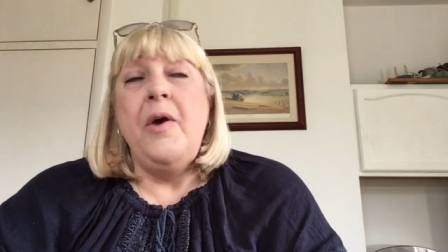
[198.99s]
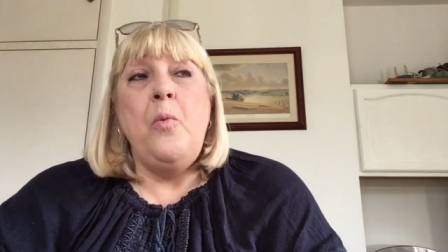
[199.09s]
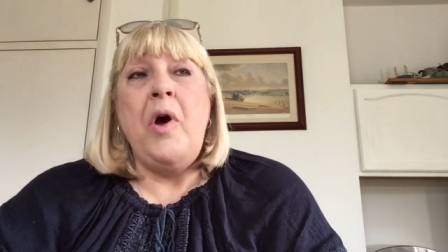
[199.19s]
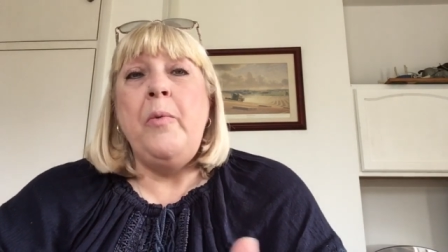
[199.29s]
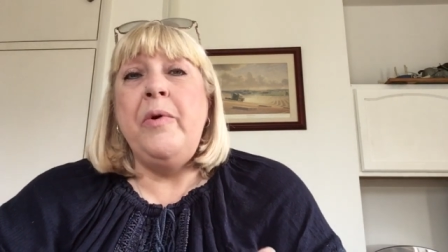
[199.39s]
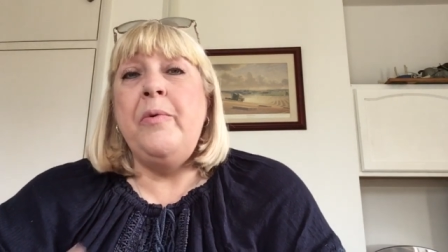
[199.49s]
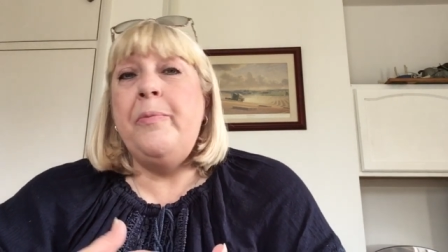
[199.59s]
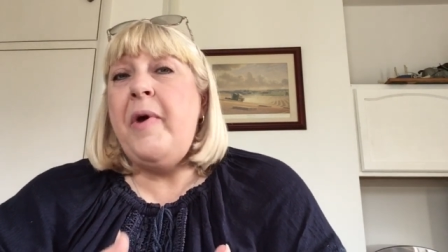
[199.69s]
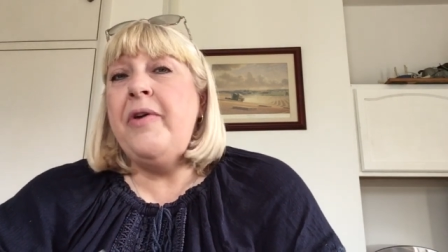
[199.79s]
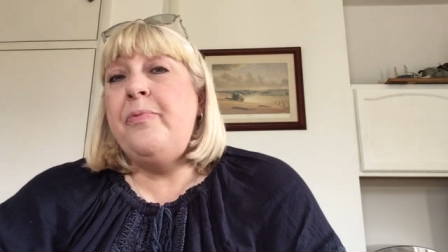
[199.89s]
where we were
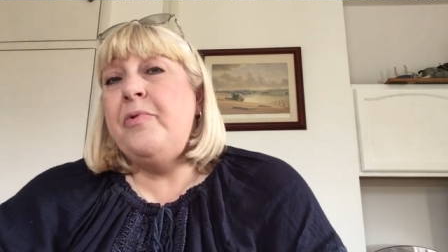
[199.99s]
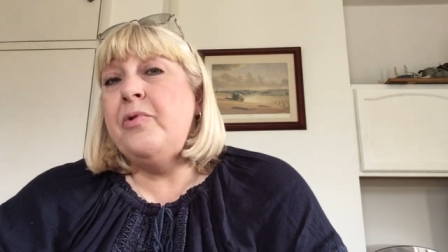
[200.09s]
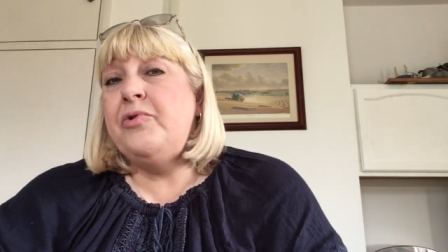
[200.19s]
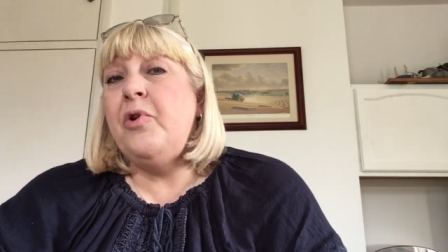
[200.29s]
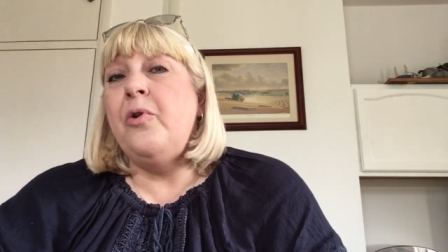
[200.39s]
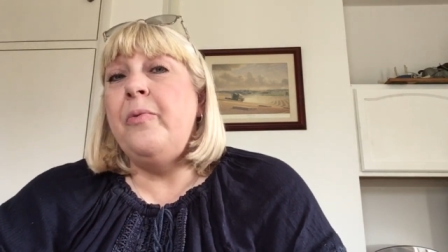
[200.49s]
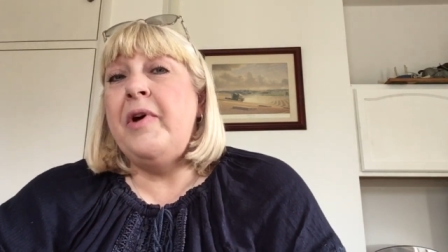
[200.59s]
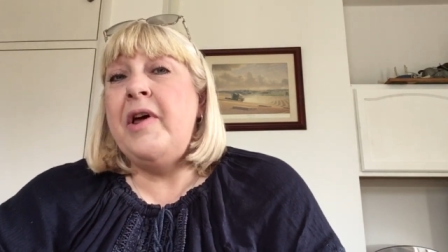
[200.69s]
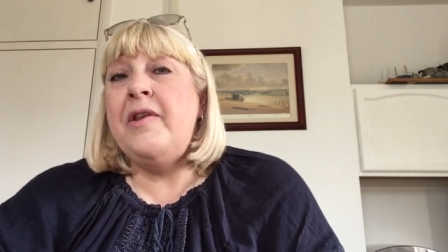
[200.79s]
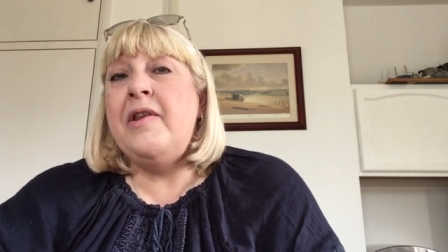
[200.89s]
both brought up,
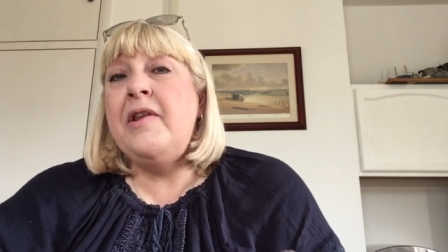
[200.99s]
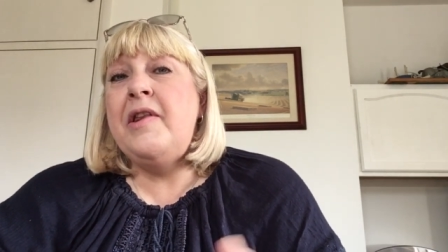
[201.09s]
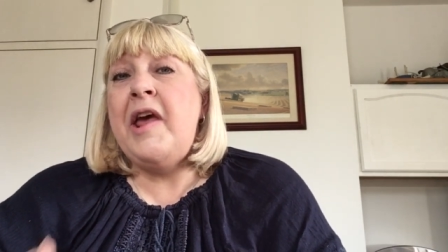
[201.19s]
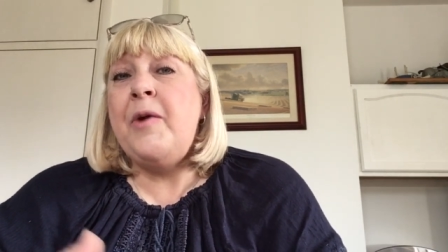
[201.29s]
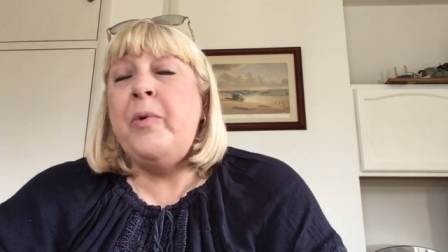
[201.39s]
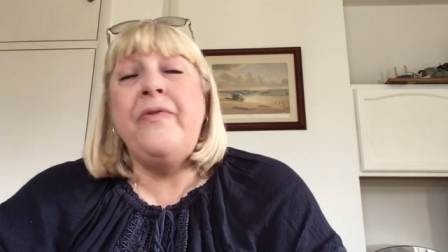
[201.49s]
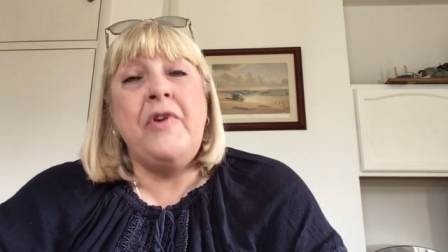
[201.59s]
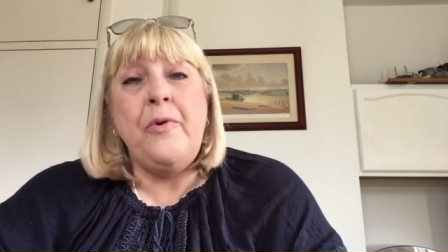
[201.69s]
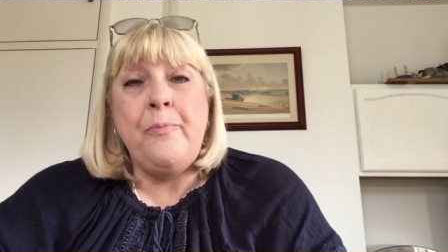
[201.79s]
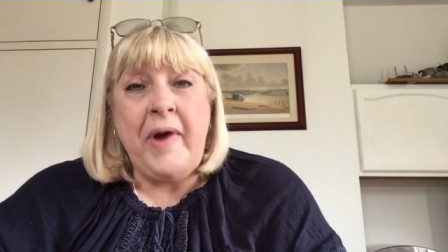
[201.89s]
and now we've
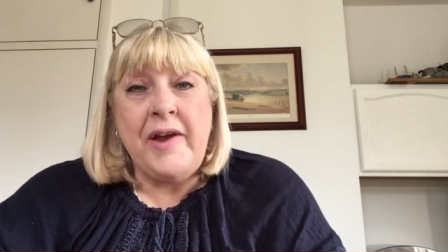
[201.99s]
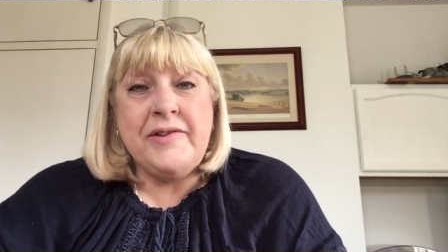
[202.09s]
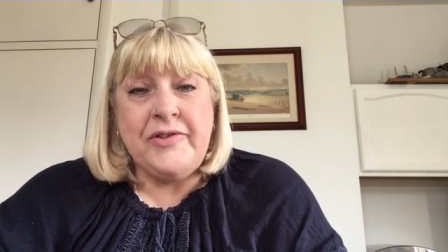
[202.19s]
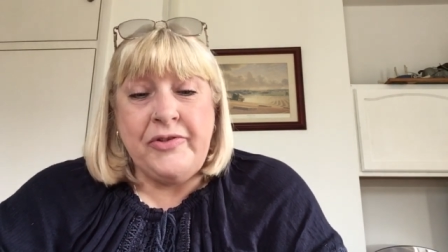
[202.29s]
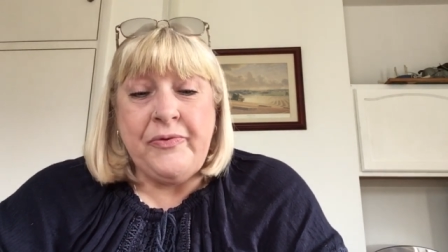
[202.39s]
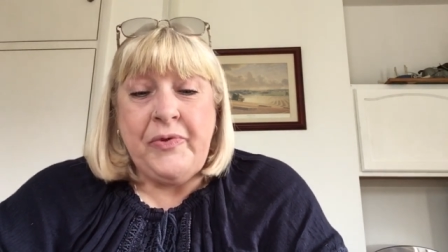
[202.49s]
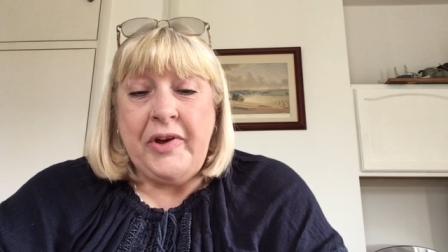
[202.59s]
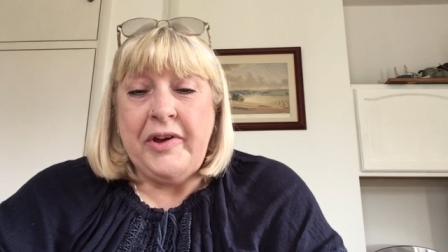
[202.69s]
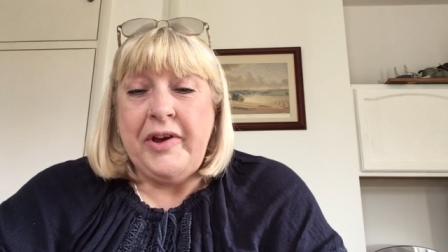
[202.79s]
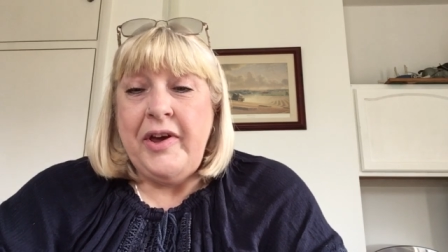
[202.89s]
come back to
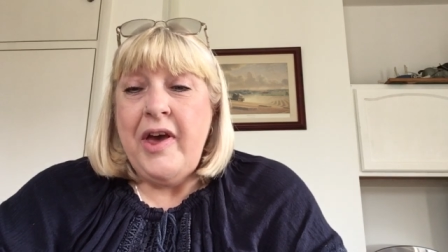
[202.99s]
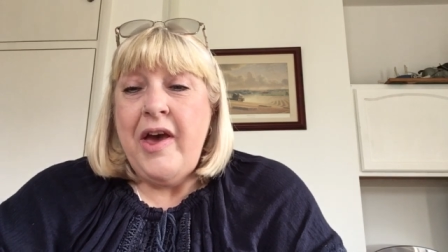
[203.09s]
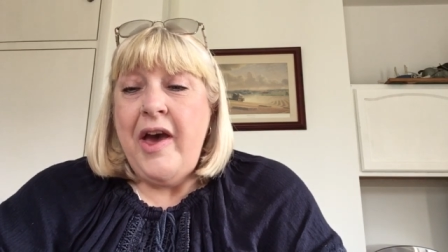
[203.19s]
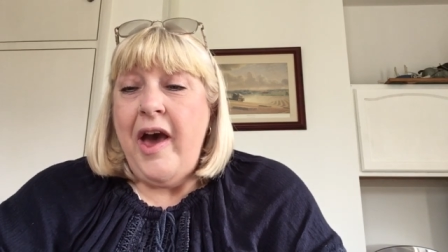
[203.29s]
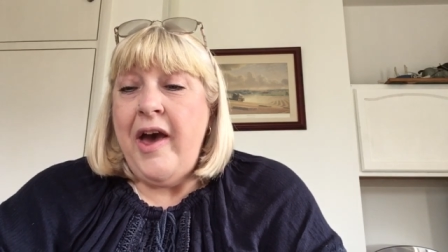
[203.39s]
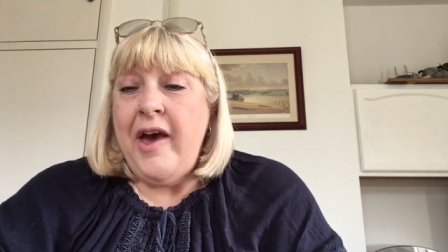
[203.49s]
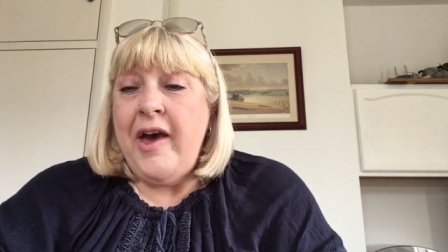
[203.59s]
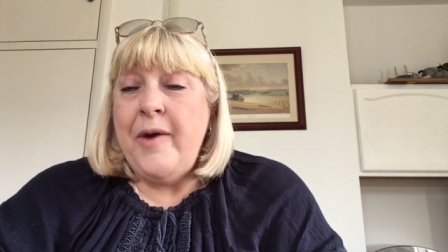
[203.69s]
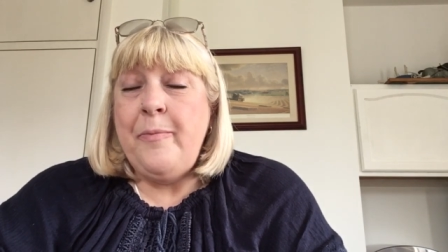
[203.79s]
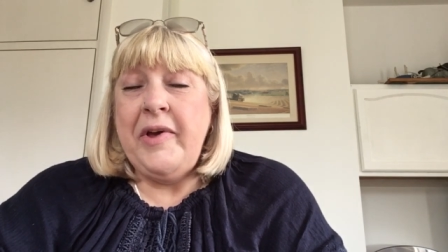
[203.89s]
Suffolk
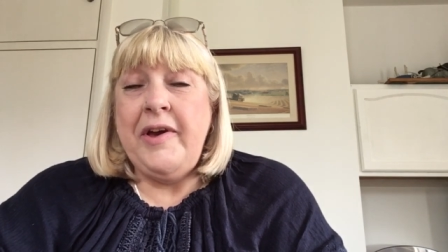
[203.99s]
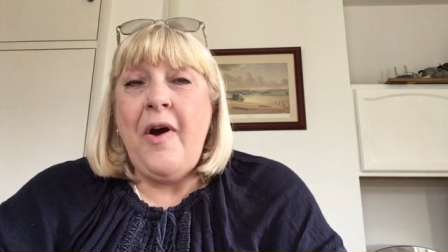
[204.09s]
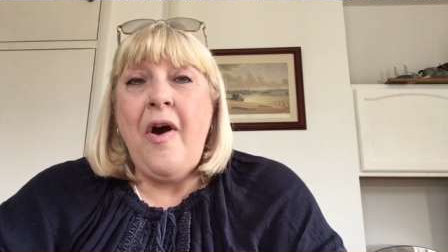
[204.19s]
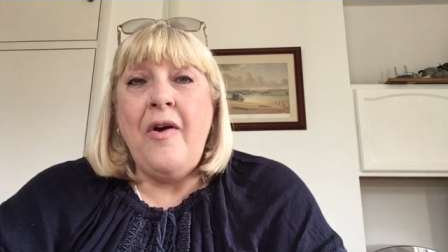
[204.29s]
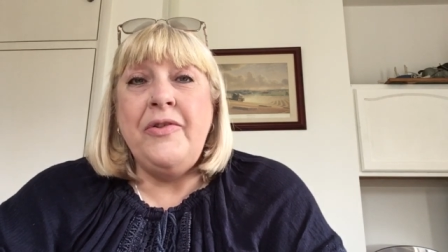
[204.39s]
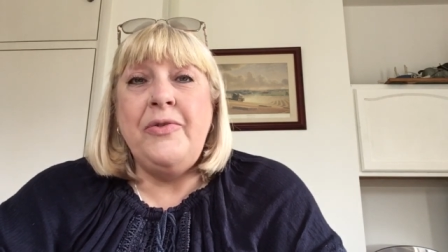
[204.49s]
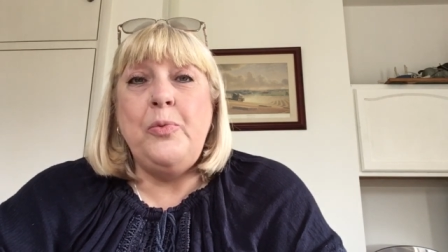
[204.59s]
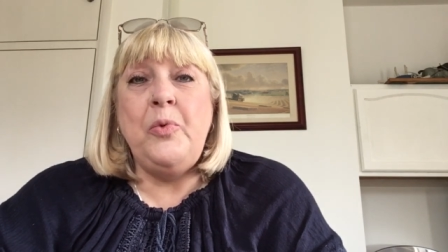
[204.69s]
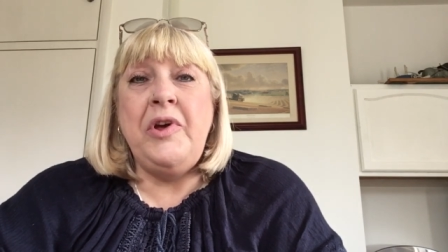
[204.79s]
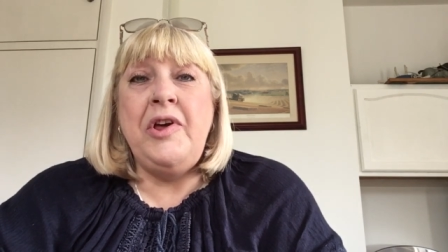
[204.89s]
um, because
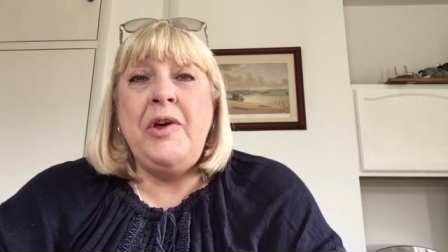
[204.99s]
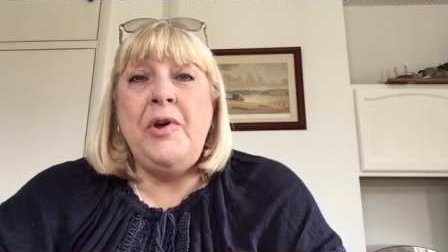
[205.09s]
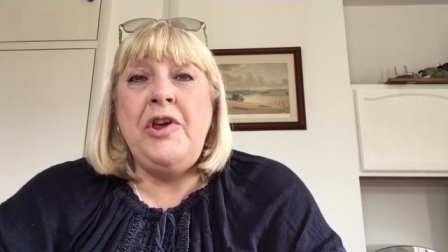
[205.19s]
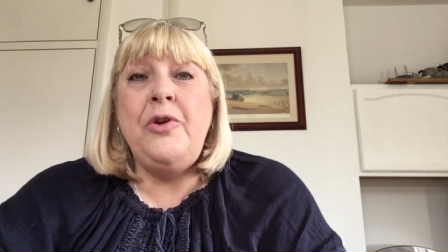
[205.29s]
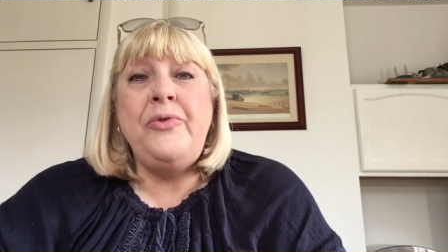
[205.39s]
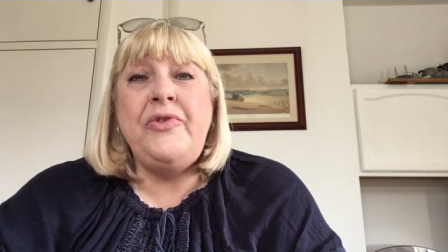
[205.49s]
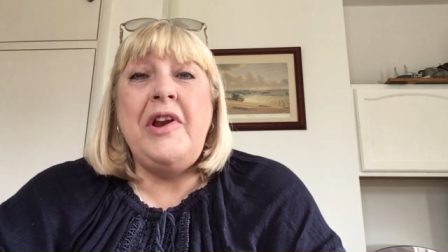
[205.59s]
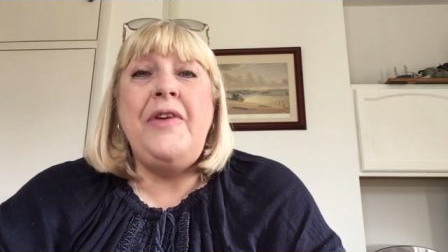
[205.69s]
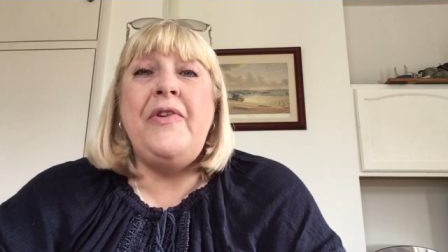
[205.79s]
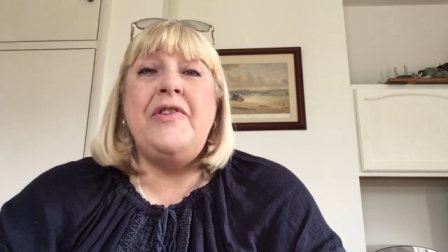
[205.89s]
we used to
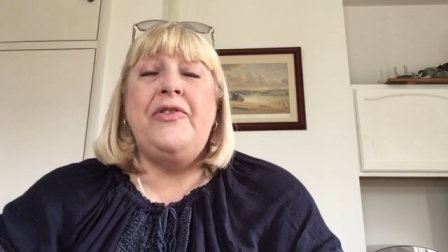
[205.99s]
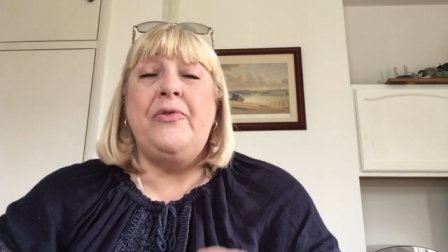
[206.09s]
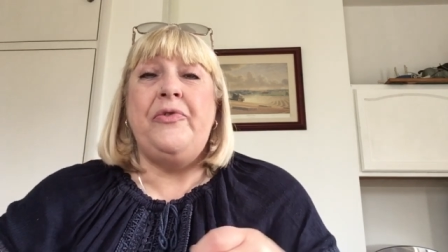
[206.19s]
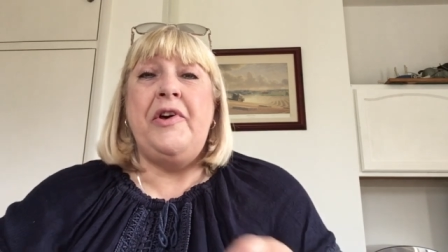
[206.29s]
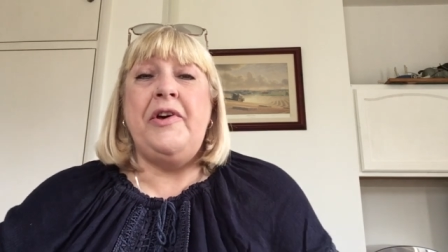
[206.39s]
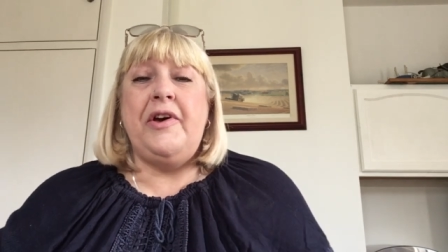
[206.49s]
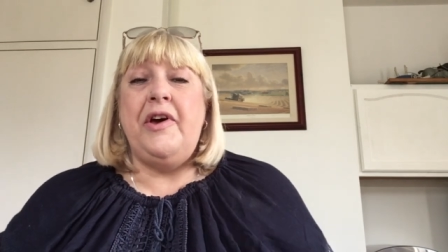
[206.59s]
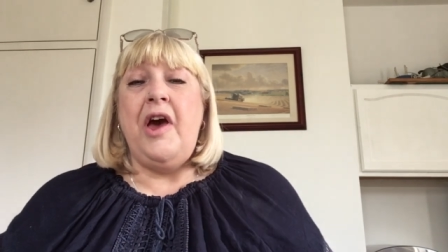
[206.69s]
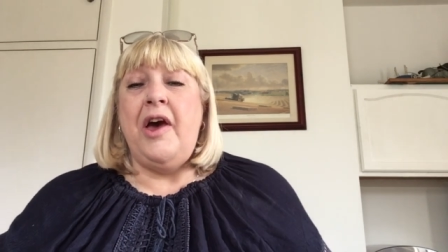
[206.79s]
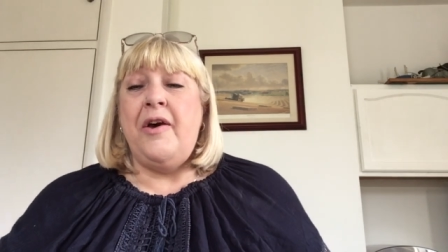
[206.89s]
live in Suffolk
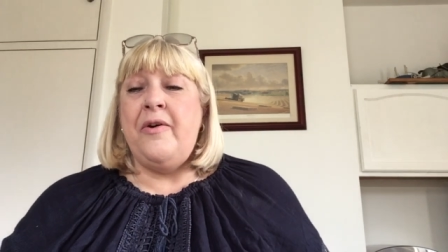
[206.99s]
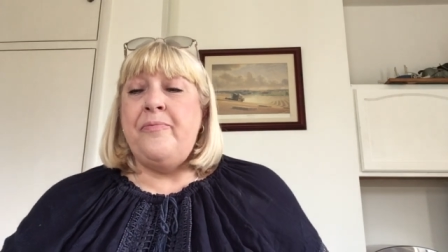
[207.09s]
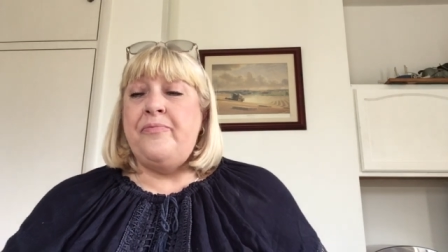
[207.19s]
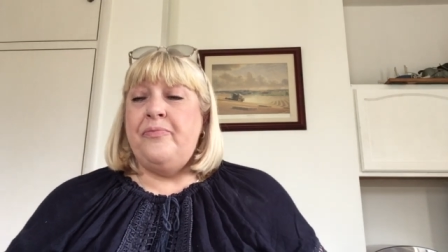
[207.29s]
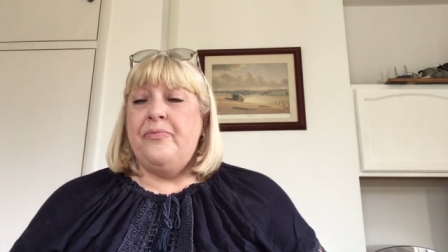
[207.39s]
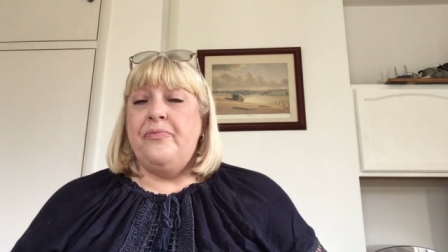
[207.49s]
um,